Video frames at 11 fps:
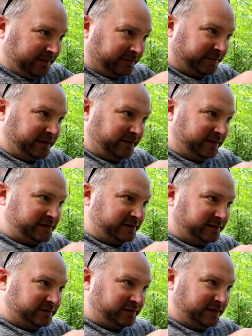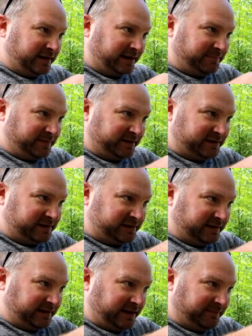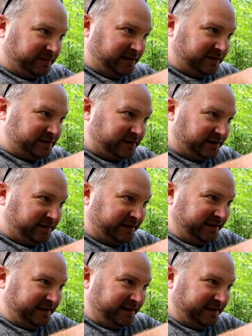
from the original tree that I purchased a couple of years ago.